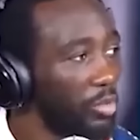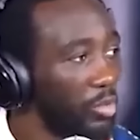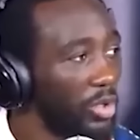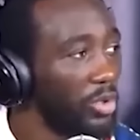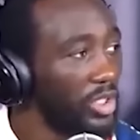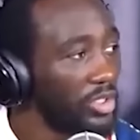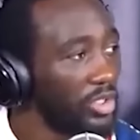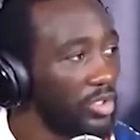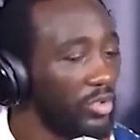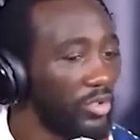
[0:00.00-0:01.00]
This
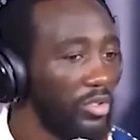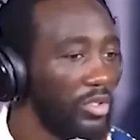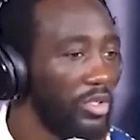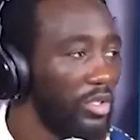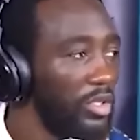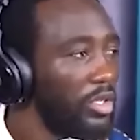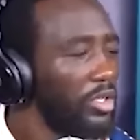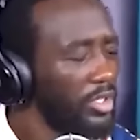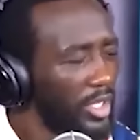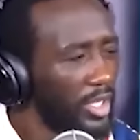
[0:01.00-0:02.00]
acknowledgement of Crawford's
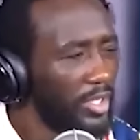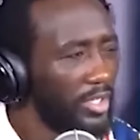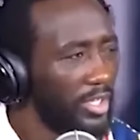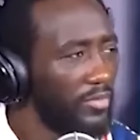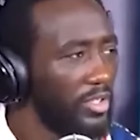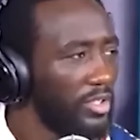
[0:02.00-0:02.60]
age is not meant to